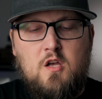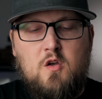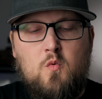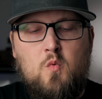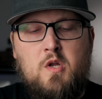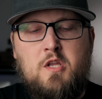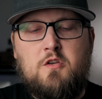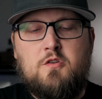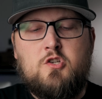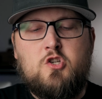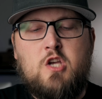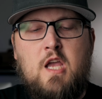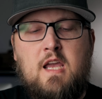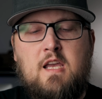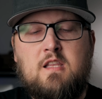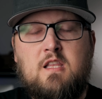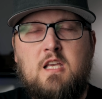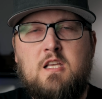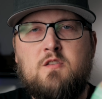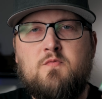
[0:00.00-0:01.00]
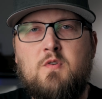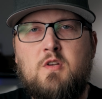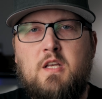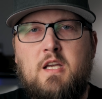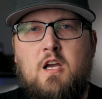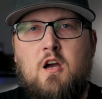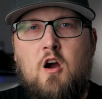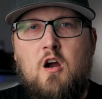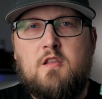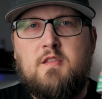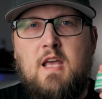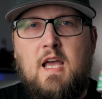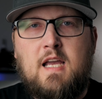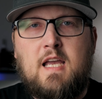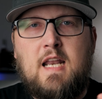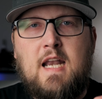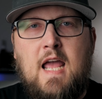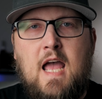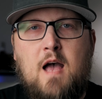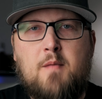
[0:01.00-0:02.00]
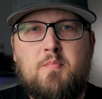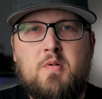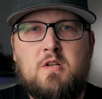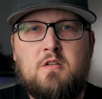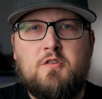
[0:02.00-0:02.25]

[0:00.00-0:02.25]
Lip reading: When you shake these really hard, that can happen.